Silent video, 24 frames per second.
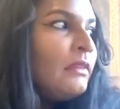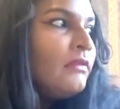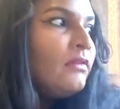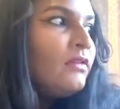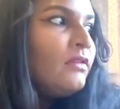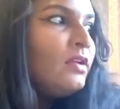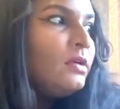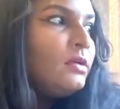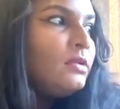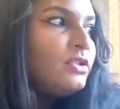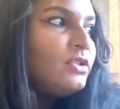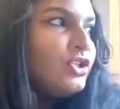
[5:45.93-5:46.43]

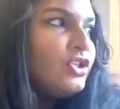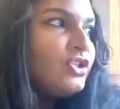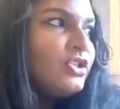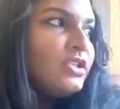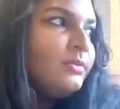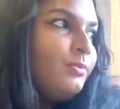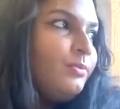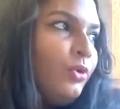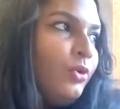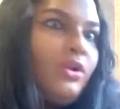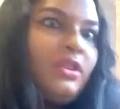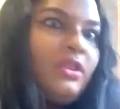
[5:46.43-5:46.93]
to
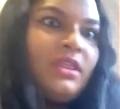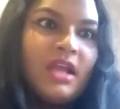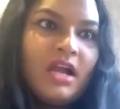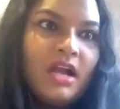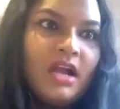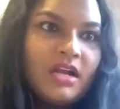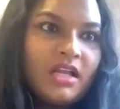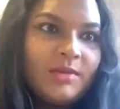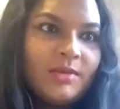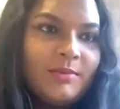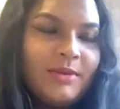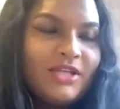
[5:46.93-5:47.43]
support the
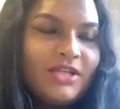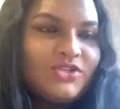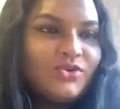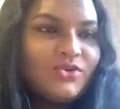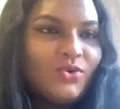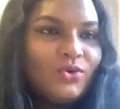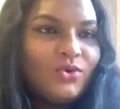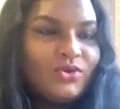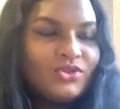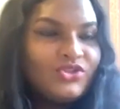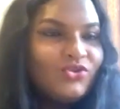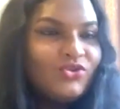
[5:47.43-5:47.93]
argument
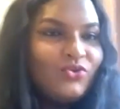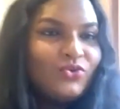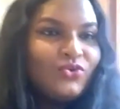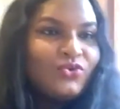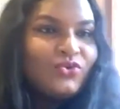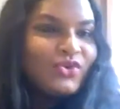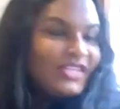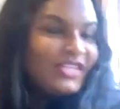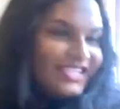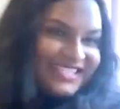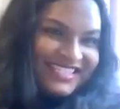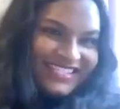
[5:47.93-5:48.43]
or to
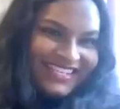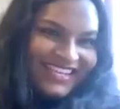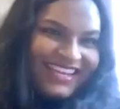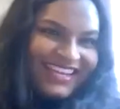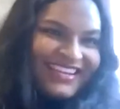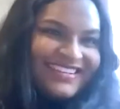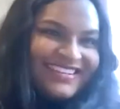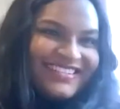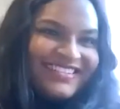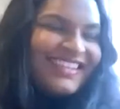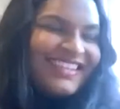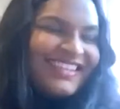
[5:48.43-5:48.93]

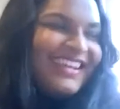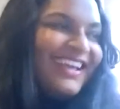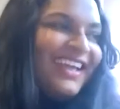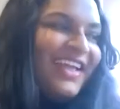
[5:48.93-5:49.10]
criticise